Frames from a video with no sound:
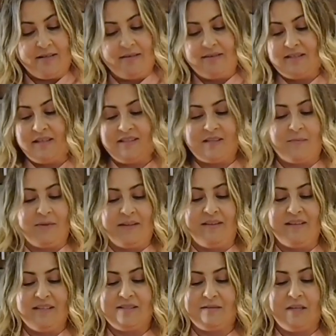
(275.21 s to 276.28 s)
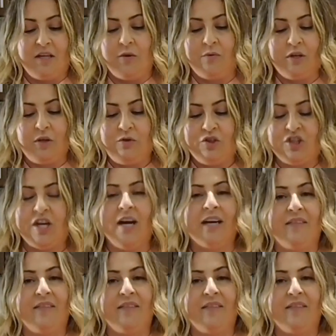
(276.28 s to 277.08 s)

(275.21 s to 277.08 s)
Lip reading: so something this, huge chunk